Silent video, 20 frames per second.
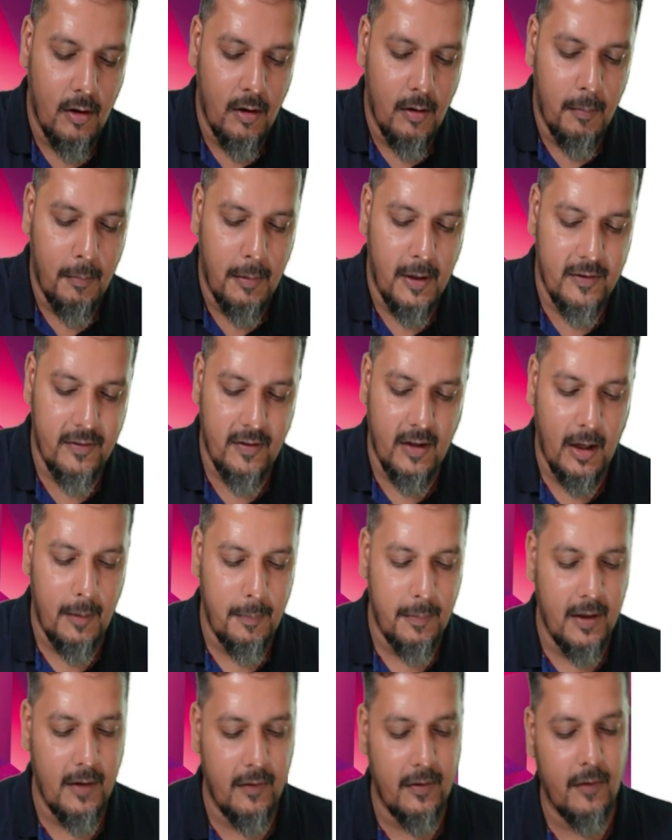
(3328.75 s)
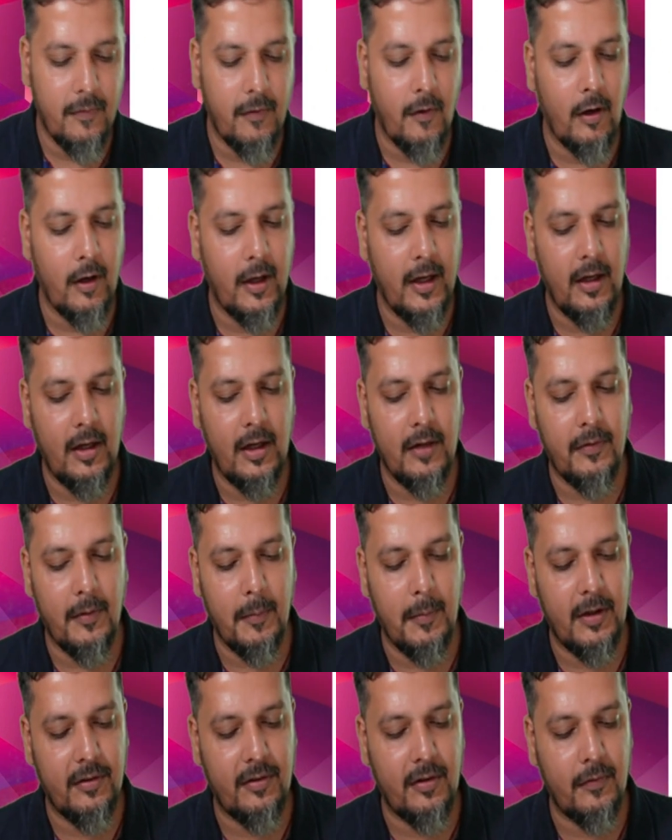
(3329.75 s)
Punjab, gives the following
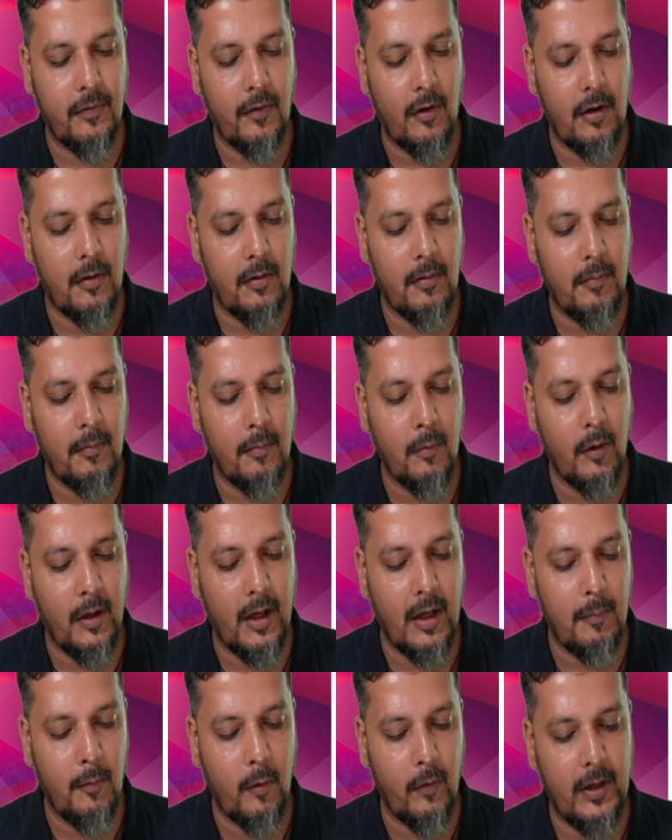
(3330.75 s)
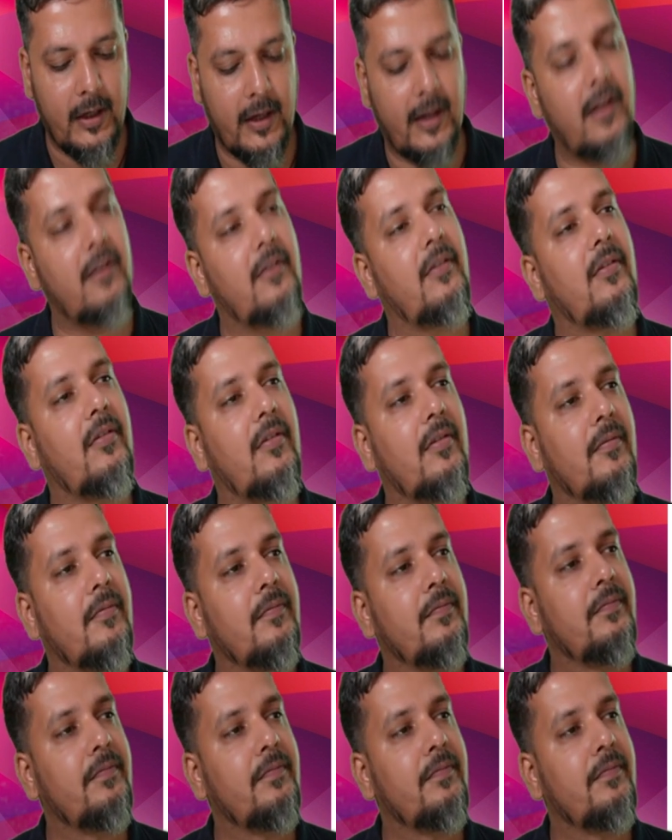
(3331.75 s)
information for booking movie tickets.